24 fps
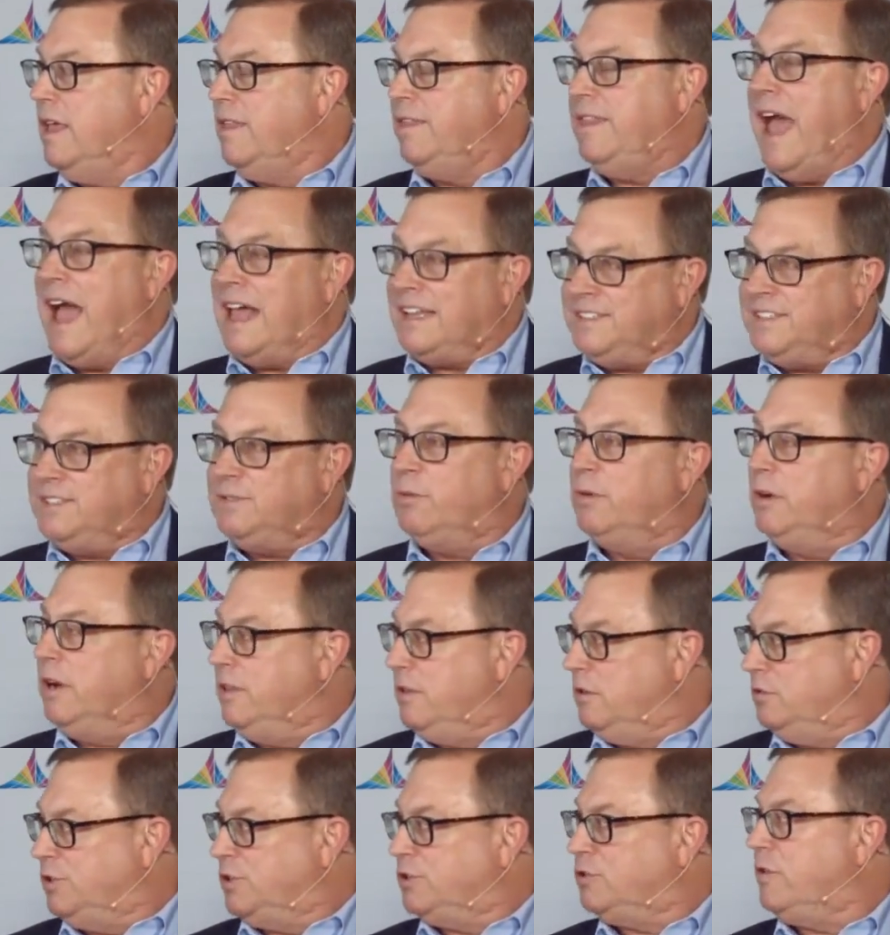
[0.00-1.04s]
That's one of
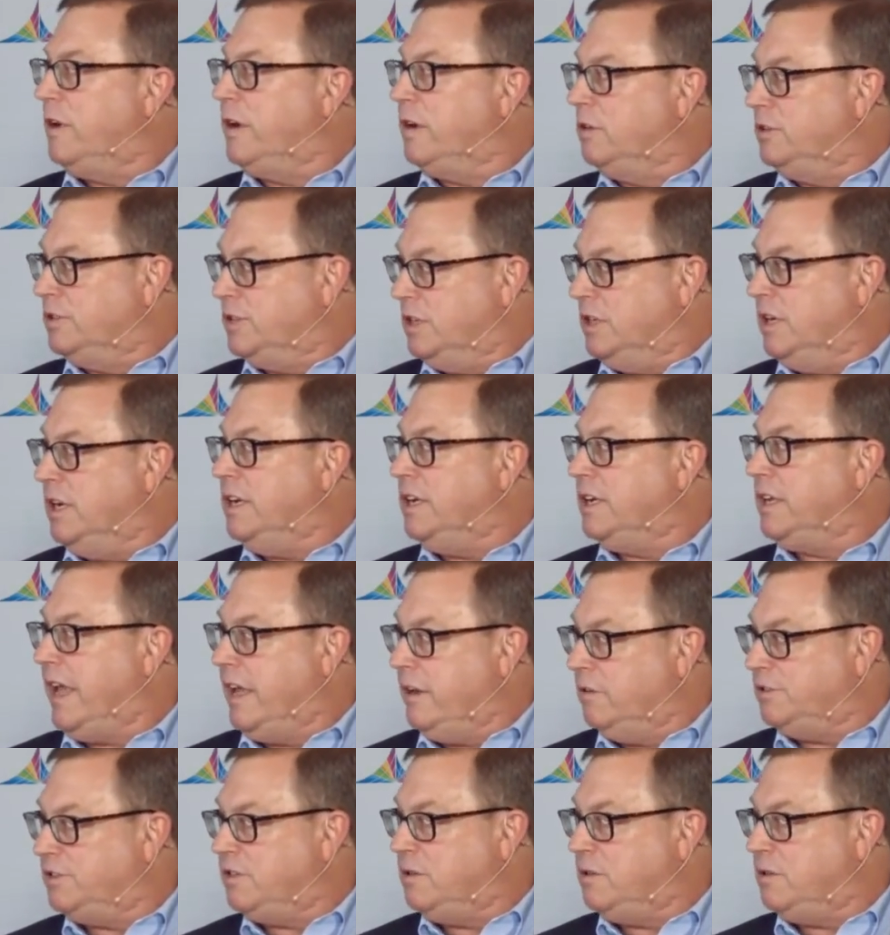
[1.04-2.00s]
those triggers and indicators